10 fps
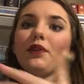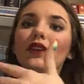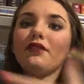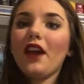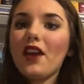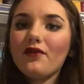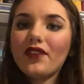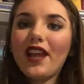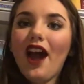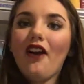big grand
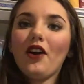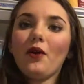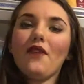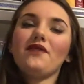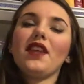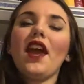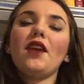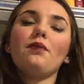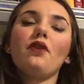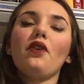finale with
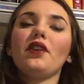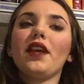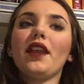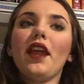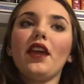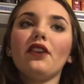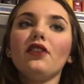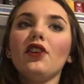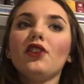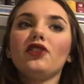Day pulling that
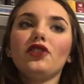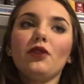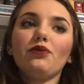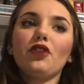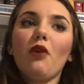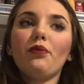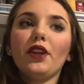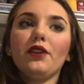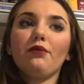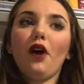airship
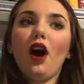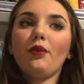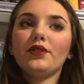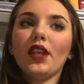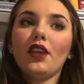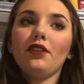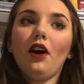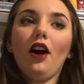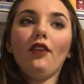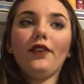jumping, bomb setting
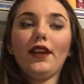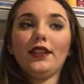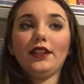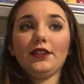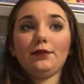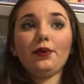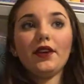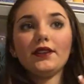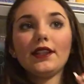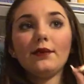off, and he's
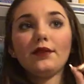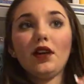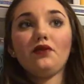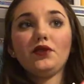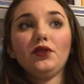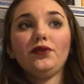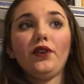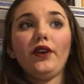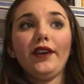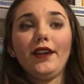pushing himself too
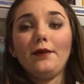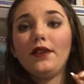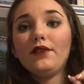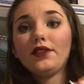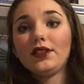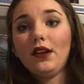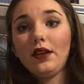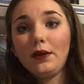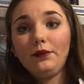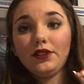far, and I'm even just
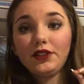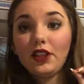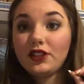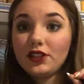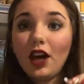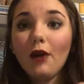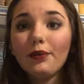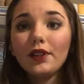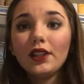telling him, just stop,